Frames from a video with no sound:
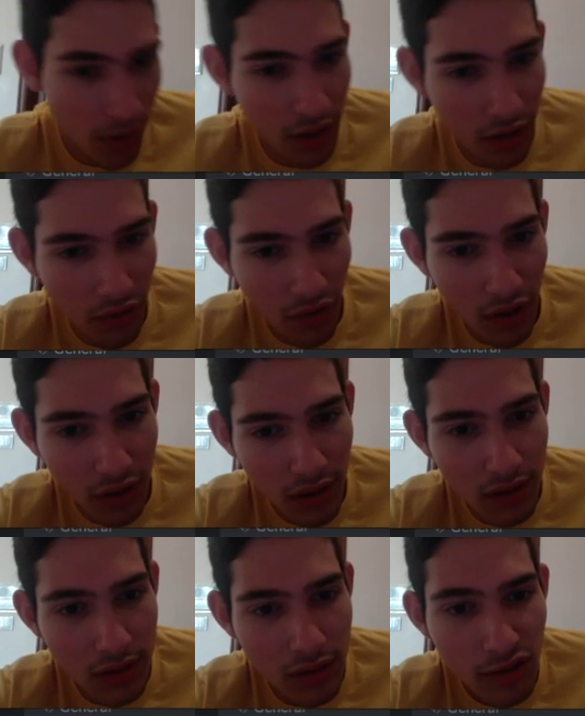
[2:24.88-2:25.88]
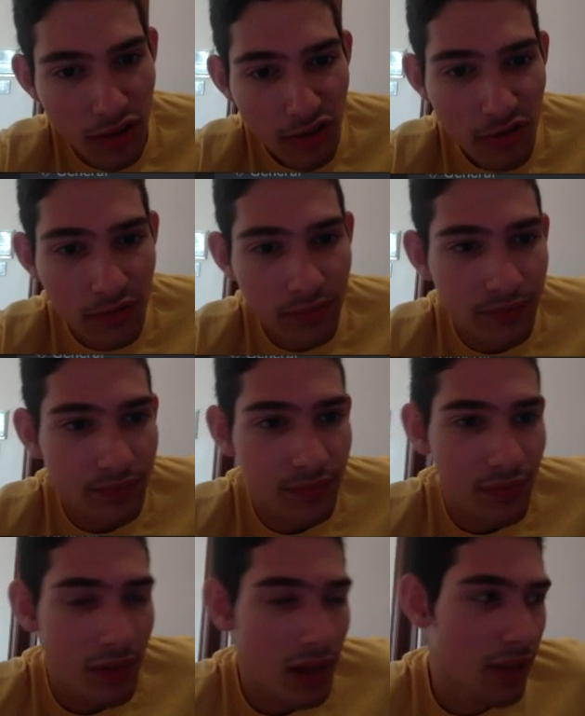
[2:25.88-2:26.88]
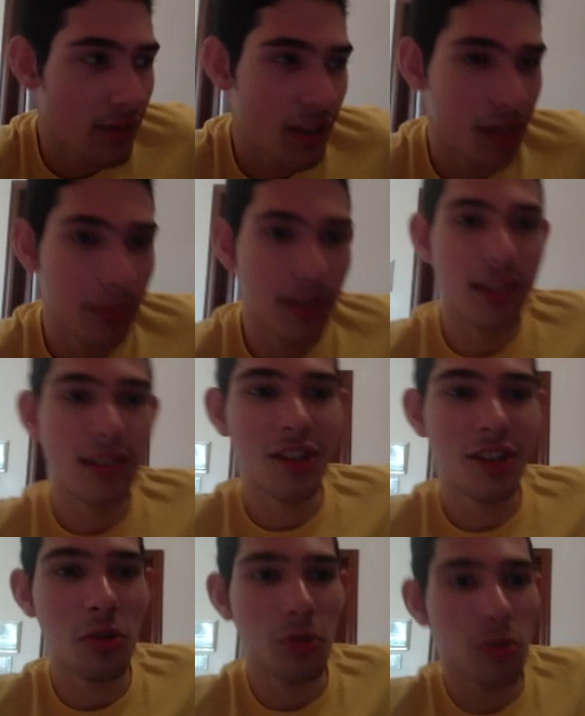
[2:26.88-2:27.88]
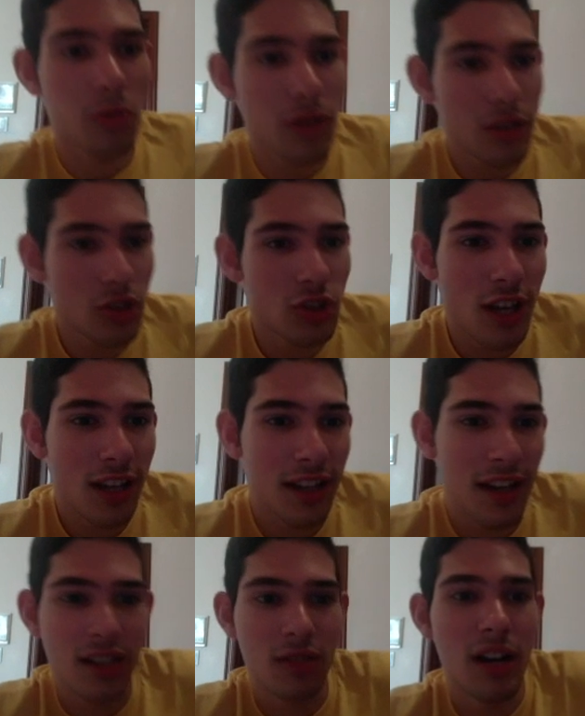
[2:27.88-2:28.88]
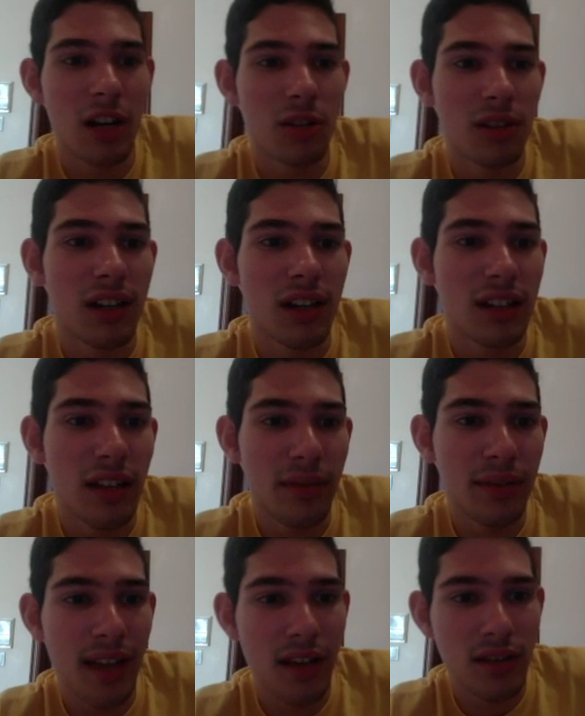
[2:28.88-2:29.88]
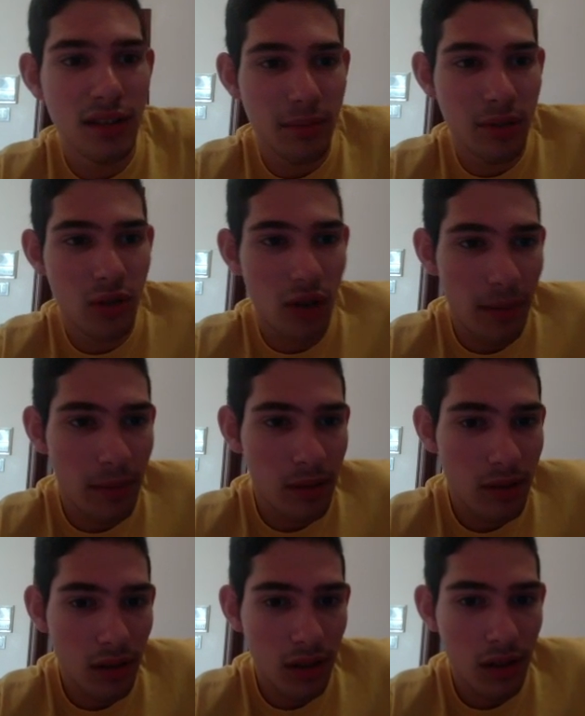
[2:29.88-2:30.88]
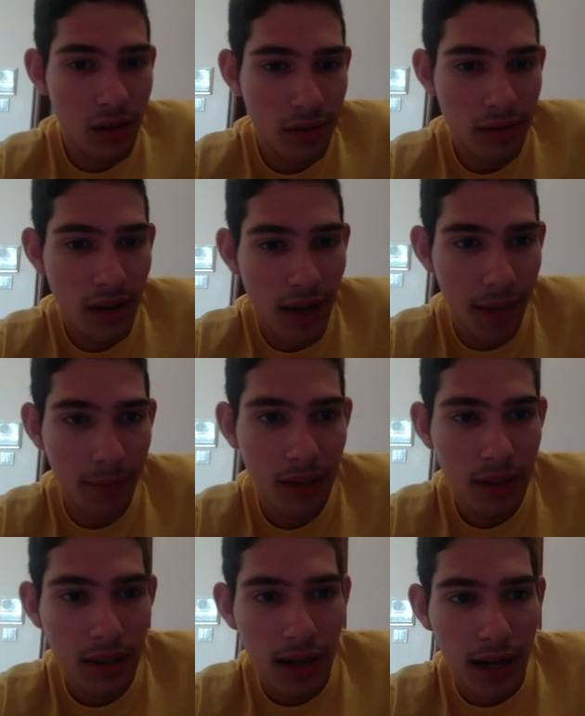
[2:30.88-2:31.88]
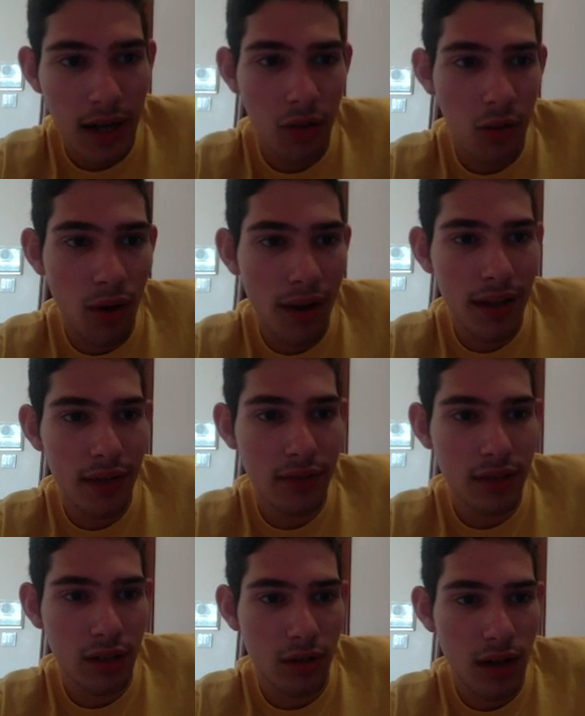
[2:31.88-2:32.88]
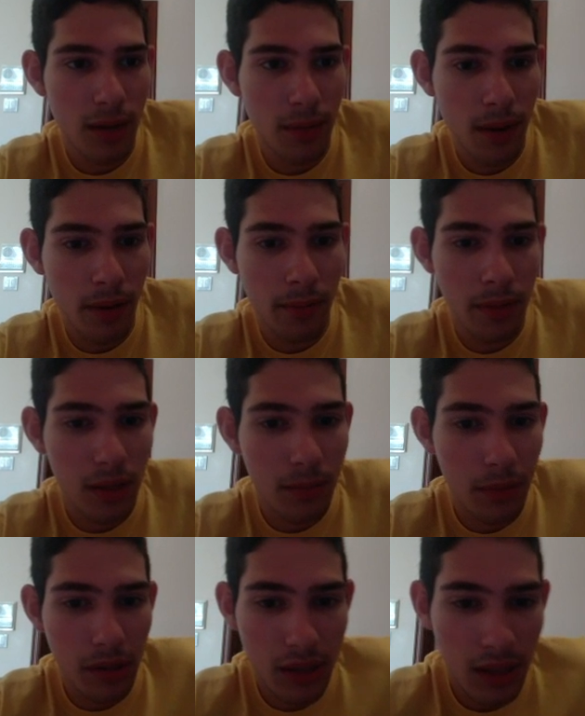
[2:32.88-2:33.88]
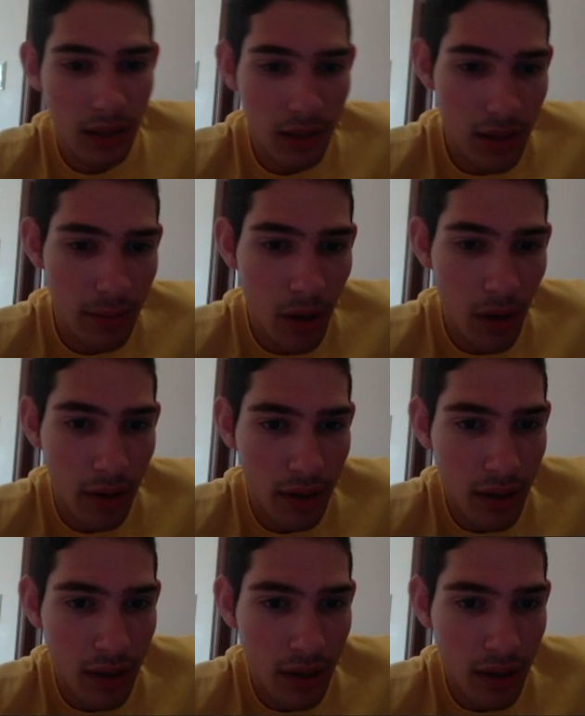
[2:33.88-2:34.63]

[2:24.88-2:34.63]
and I find this. If anybody doesn't know, Orange Daily has around uh, 11,000 subscribers at the current time. I don't know why he gives a crap about me, but uh, let's keep going.